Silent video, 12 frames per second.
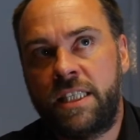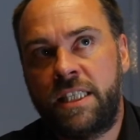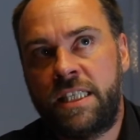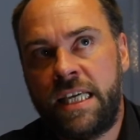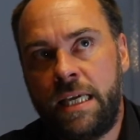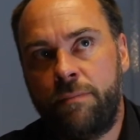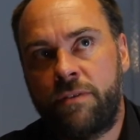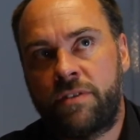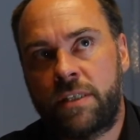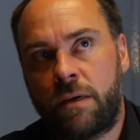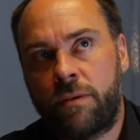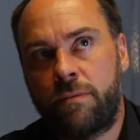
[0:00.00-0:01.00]
team of
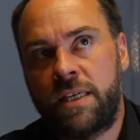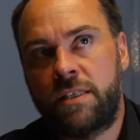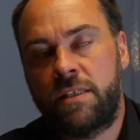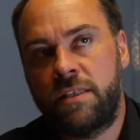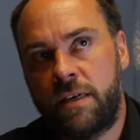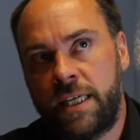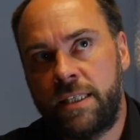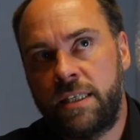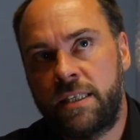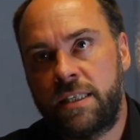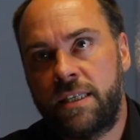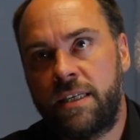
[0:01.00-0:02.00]
Southwest
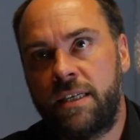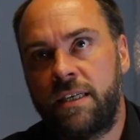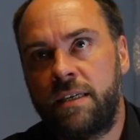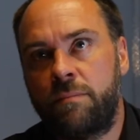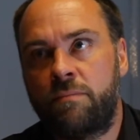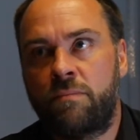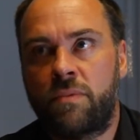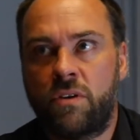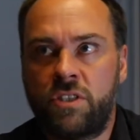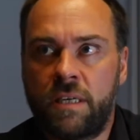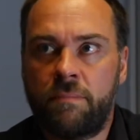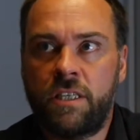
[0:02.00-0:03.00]
designers,
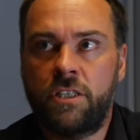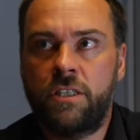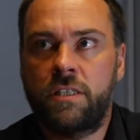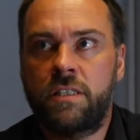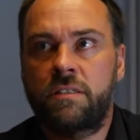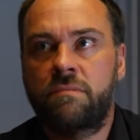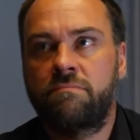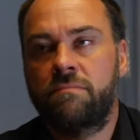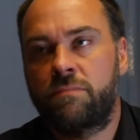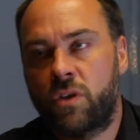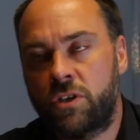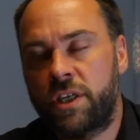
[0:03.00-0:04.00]
project managers,
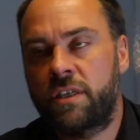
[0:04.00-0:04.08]
project